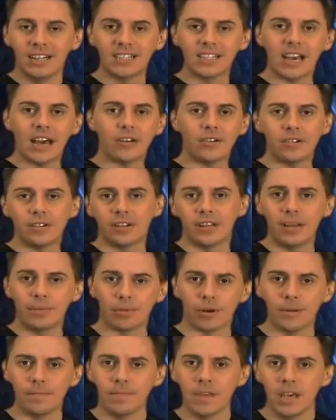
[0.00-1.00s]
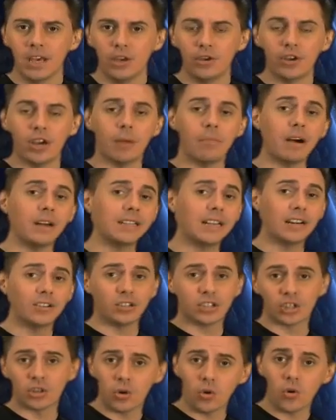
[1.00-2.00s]
Saturn in Libra. You can come on
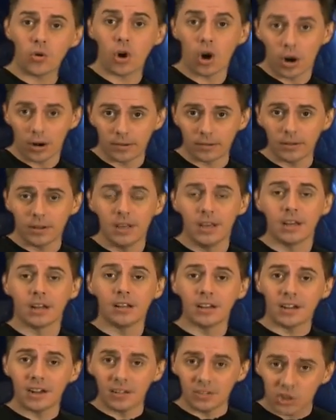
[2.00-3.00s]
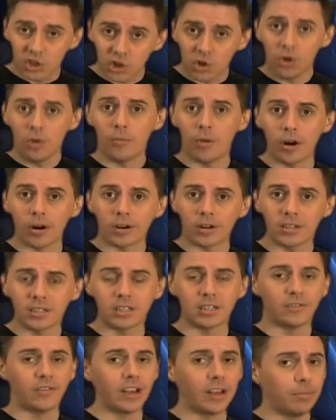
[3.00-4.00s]
down to Soul Garden, click on Soul Mark
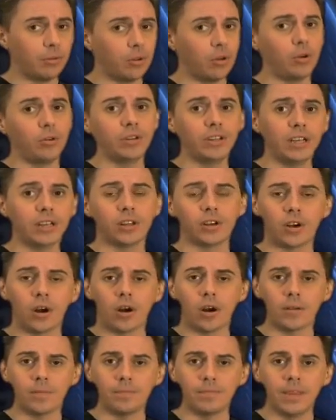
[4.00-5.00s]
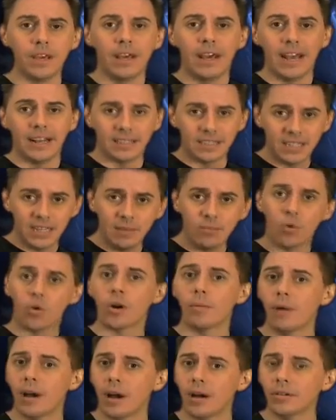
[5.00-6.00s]
because it's available only in the garden, and see
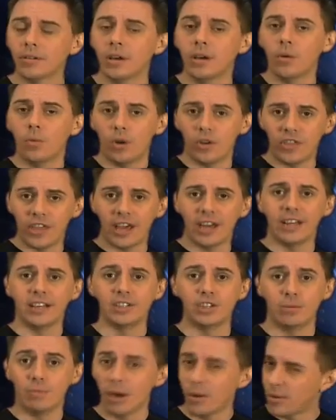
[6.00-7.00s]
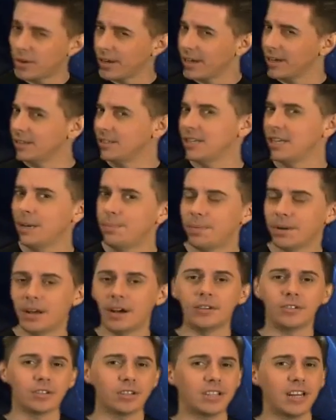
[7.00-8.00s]
more about what that is. You might want to get deep and
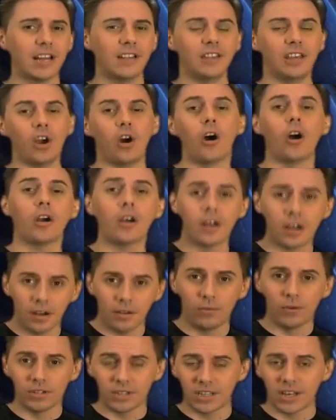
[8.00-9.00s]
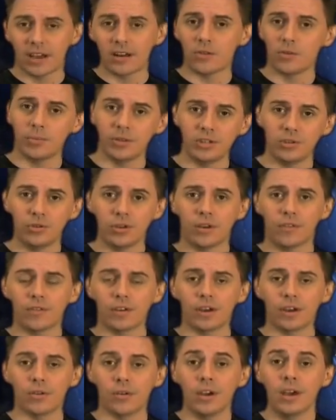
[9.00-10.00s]
understand the arc of what Saturn will be doing
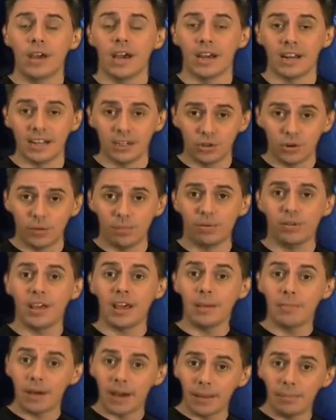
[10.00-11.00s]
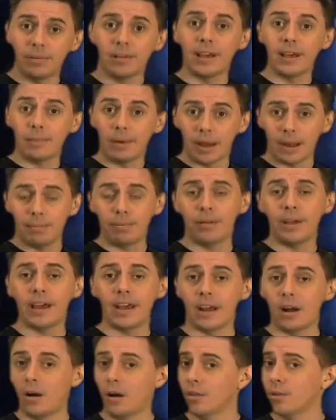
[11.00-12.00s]
for you. And I do a play by play by
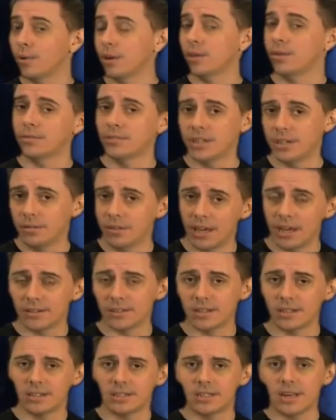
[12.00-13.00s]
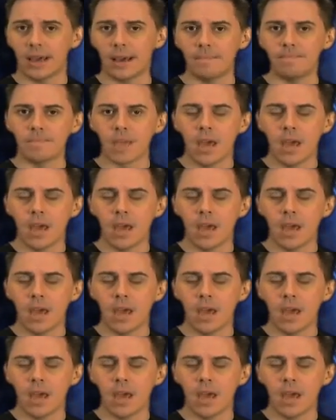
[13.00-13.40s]
play all the way through 2010.